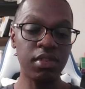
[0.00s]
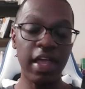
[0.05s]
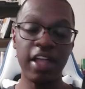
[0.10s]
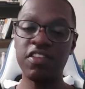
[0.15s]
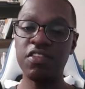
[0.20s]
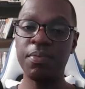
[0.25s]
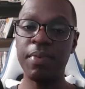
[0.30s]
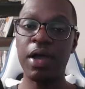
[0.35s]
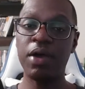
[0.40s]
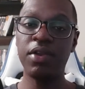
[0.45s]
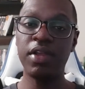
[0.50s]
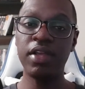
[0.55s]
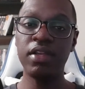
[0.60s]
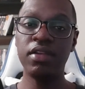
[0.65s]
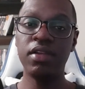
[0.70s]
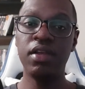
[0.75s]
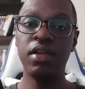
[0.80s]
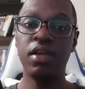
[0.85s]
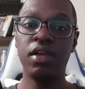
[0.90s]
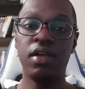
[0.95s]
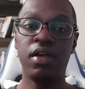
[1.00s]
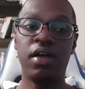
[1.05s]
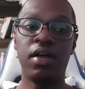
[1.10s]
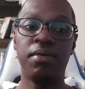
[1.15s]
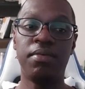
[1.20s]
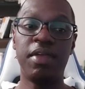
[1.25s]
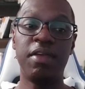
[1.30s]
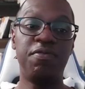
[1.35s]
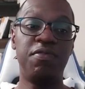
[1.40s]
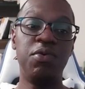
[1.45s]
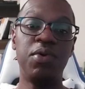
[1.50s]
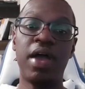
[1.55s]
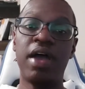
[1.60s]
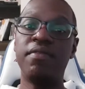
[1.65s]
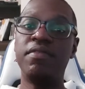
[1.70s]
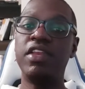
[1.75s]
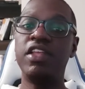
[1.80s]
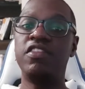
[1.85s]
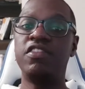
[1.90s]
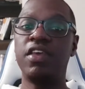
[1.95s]
that's about it. If you
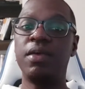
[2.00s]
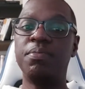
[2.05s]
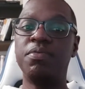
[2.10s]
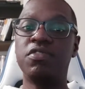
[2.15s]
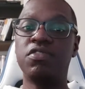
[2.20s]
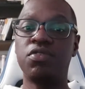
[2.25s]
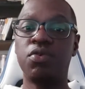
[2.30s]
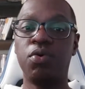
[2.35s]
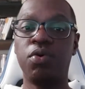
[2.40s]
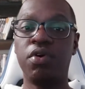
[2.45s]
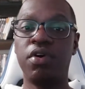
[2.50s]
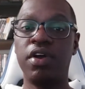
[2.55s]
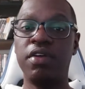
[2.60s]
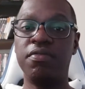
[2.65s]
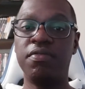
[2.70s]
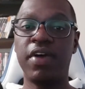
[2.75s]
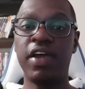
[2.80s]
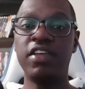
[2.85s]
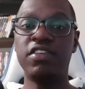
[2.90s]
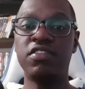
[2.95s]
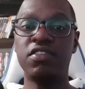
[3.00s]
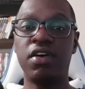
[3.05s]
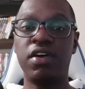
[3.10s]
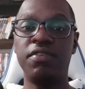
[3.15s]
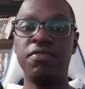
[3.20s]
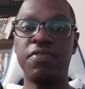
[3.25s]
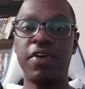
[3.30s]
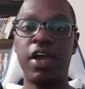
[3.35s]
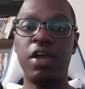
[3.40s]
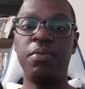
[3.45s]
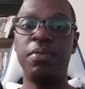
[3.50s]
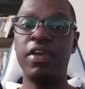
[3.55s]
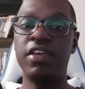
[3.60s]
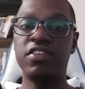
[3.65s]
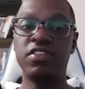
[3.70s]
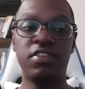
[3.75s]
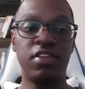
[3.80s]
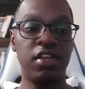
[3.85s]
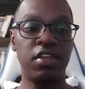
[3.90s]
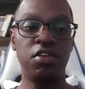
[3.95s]
have any tips or advice on
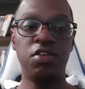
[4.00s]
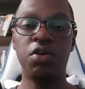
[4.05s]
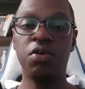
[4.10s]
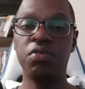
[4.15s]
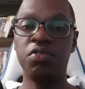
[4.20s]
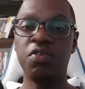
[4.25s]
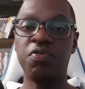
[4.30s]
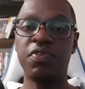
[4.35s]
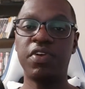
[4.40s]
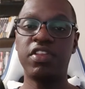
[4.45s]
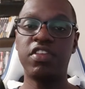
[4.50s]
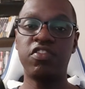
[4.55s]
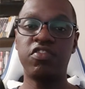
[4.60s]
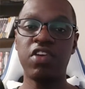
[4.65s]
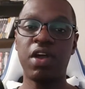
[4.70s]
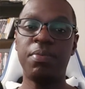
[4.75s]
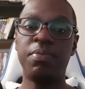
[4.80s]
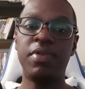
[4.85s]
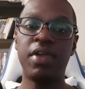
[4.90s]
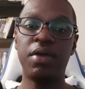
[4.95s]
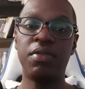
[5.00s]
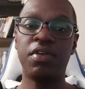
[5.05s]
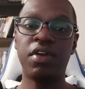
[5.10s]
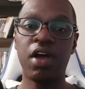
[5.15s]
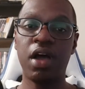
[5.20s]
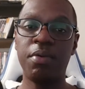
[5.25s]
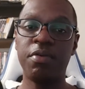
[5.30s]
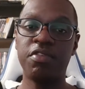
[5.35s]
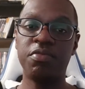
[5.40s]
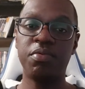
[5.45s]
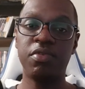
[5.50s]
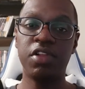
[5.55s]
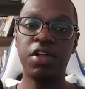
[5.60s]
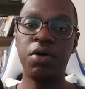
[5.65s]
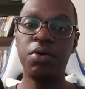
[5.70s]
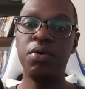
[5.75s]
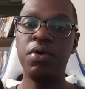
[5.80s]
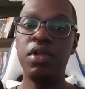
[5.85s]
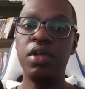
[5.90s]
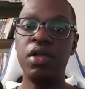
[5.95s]
Firebase, then don't forget to drop down in the comments
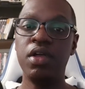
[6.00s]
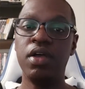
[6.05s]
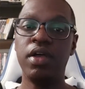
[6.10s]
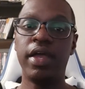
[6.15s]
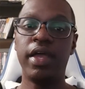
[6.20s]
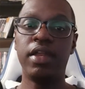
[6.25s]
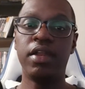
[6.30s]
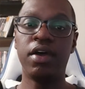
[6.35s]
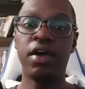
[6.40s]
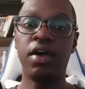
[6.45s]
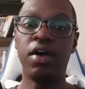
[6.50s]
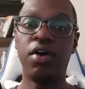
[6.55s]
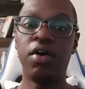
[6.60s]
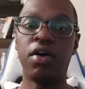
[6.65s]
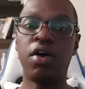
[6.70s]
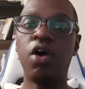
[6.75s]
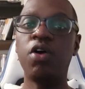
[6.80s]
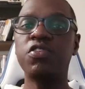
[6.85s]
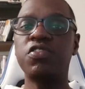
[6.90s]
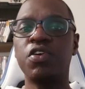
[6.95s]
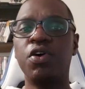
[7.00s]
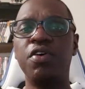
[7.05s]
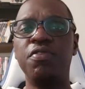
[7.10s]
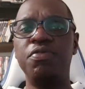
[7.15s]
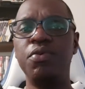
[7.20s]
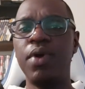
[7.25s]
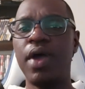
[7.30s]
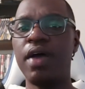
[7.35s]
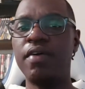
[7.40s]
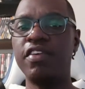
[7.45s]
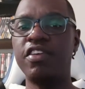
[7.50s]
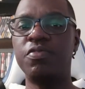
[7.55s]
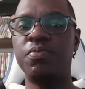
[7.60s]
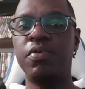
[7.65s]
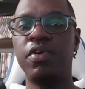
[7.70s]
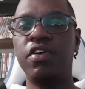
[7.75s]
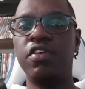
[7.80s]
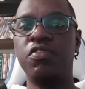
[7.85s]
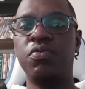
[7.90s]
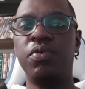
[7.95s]
below. And or also, if you have
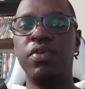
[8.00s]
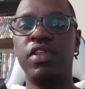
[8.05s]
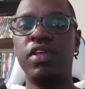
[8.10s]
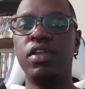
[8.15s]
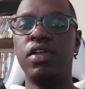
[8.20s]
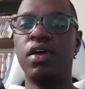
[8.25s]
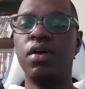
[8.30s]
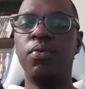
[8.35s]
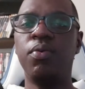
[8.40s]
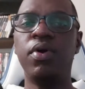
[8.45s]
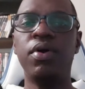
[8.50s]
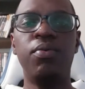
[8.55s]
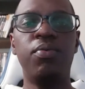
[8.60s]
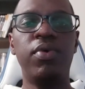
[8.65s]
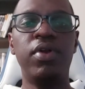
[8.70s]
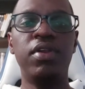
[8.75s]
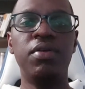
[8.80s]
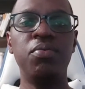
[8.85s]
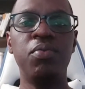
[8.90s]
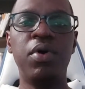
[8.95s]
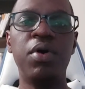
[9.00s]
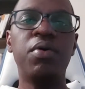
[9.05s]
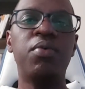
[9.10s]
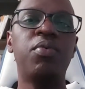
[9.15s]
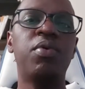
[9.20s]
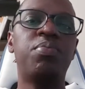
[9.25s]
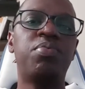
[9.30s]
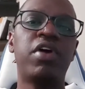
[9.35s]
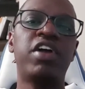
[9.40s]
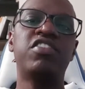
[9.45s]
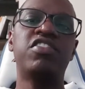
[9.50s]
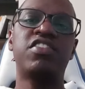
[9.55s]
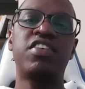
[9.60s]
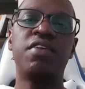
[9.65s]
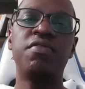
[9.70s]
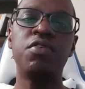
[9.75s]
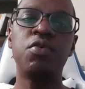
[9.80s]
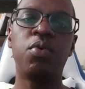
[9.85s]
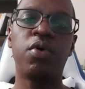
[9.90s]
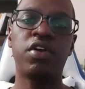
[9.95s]
experience with it, what projects
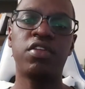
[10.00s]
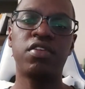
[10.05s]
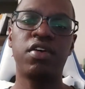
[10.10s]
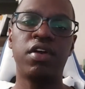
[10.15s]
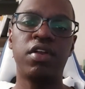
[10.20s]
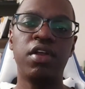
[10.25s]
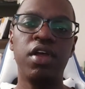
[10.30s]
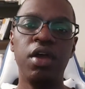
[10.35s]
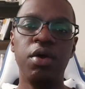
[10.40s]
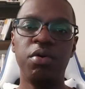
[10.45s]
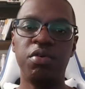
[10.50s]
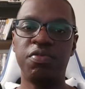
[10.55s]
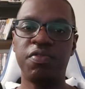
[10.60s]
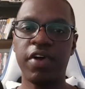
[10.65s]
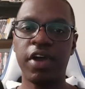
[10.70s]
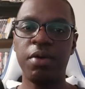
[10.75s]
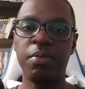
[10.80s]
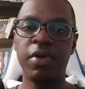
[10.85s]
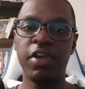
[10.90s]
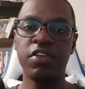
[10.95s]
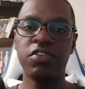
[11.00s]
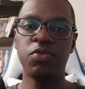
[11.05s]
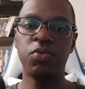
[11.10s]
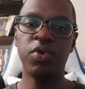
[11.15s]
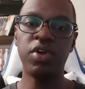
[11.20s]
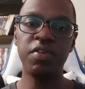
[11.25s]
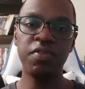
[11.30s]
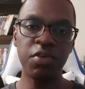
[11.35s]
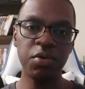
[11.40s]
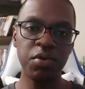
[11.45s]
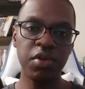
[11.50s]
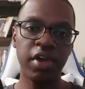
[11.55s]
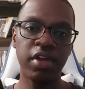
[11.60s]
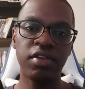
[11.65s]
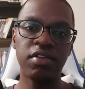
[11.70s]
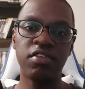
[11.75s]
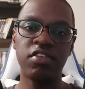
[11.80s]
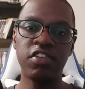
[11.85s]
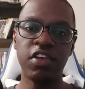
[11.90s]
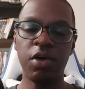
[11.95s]
have you worked on with Firebase? What have you done?
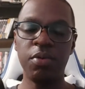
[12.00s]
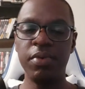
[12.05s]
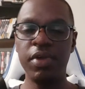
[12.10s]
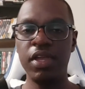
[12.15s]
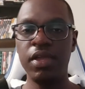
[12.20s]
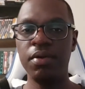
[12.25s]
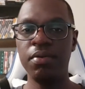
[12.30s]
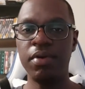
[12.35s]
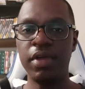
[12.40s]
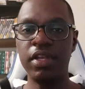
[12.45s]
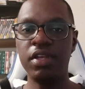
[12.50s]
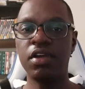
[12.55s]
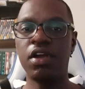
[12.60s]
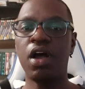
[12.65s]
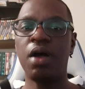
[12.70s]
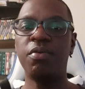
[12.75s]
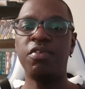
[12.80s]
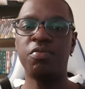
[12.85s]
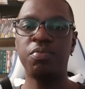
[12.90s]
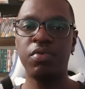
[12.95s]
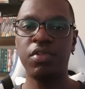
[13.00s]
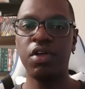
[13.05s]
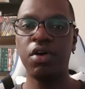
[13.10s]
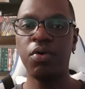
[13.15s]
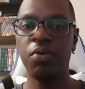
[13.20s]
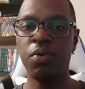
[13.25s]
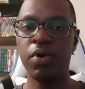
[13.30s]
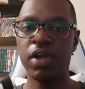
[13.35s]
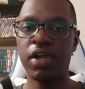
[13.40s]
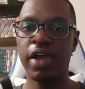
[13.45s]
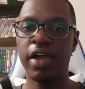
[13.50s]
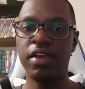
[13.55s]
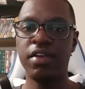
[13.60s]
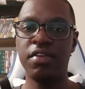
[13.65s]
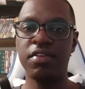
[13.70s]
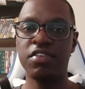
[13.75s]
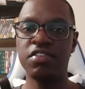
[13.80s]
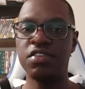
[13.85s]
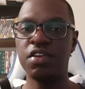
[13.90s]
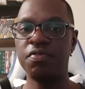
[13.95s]
Tell me in the comments below what kind
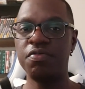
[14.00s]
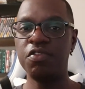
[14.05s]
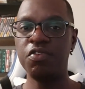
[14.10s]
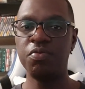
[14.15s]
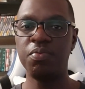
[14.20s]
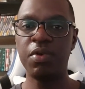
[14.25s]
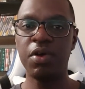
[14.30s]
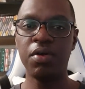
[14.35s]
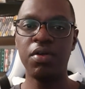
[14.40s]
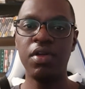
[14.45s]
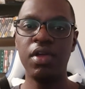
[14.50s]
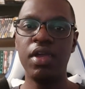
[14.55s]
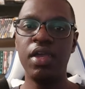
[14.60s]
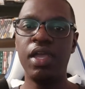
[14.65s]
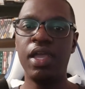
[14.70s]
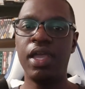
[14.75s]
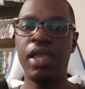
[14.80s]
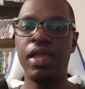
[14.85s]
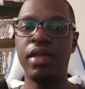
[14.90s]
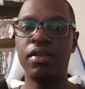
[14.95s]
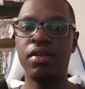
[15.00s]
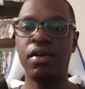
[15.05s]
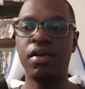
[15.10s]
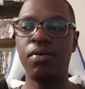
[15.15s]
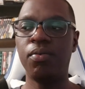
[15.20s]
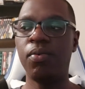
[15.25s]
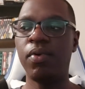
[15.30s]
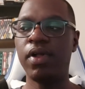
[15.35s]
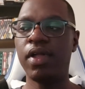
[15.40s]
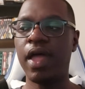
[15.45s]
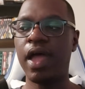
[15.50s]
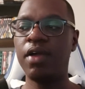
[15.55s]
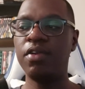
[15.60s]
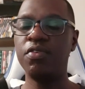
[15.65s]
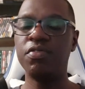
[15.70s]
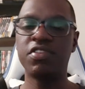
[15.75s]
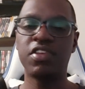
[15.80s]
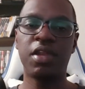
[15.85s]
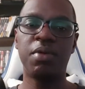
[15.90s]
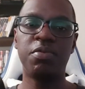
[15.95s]
of stuff you've built and how
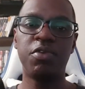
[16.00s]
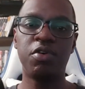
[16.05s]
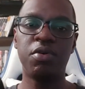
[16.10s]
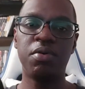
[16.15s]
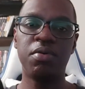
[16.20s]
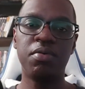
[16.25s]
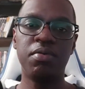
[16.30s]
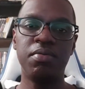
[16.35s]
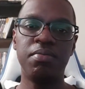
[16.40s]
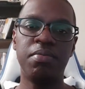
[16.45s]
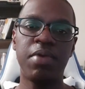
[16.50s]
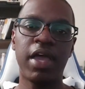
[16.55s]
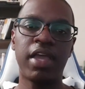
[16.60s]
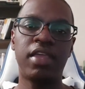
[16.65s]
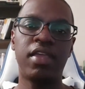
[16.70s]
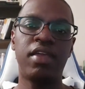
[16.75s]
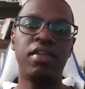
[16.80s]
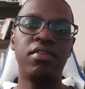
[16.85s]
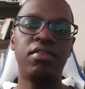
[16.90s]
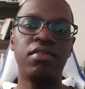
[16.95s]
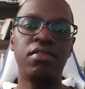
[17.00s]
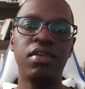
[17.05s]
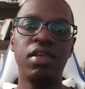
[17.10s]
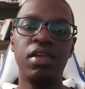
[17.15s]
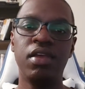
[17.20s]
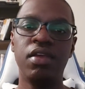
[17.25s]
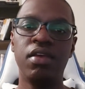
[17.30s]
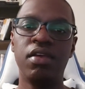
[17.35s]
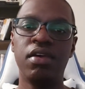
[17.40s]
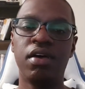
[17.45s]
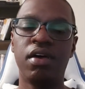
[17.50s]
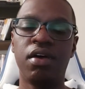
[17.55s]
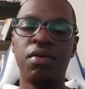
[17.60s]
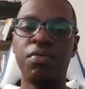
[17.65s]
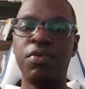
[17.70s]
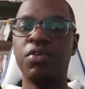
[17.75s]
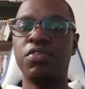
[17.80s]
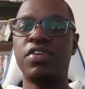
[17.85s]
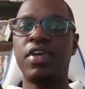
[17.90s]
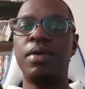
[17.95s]
you set up your backend
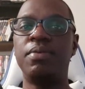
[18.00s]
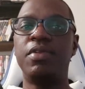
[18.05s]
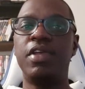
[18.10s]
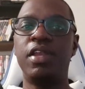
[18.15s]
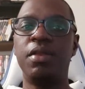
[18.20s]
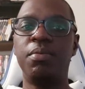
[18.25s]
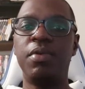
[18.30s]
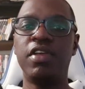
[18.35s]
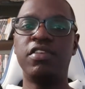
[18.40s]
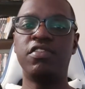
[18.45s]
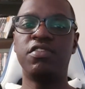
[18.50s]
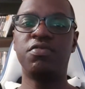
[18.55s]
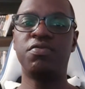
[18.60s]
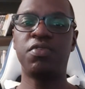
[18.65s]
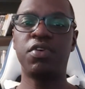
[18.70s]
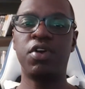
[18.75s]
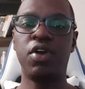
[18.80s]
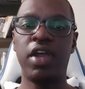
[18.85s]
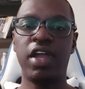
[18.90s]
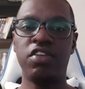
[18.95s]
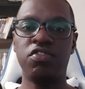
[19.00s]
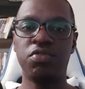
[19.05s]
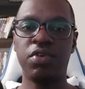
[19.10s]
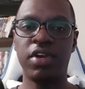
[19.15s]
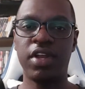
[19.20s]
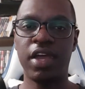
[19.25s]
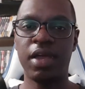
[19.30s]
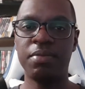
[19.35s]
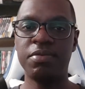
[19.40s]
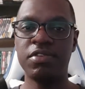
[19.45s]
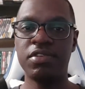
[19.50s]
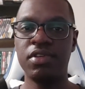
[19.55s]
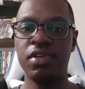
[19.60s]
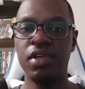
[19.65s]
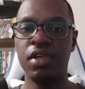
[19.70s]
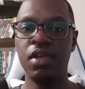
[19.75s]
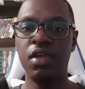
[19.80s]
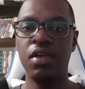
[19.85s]
real-time databases for your Android apps.